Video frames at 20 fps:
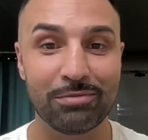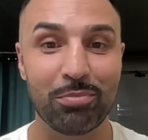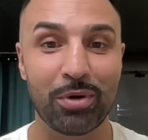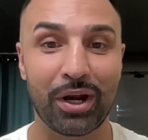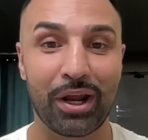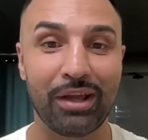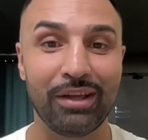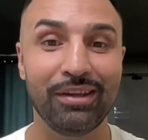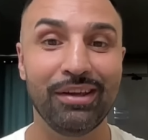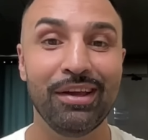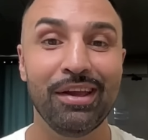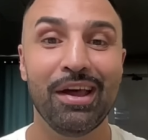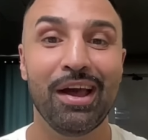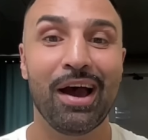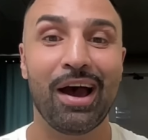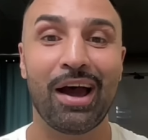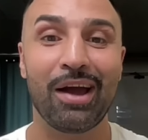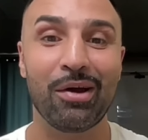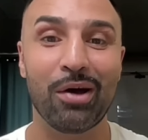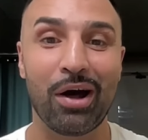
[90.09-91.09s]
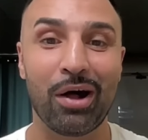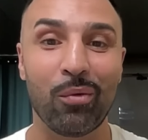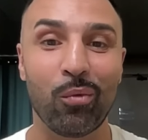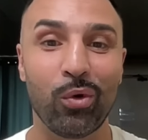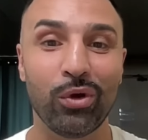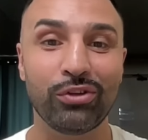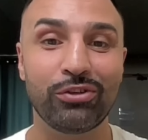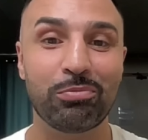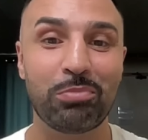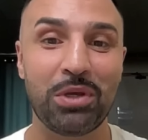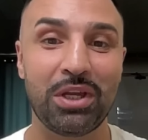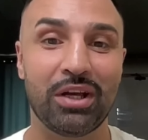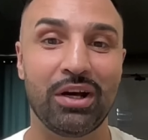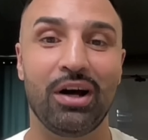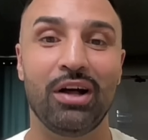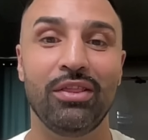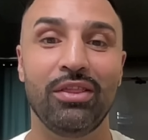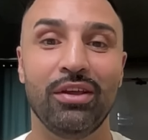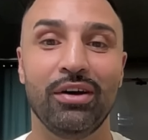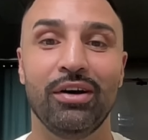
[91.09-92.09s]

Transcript: But I will speak on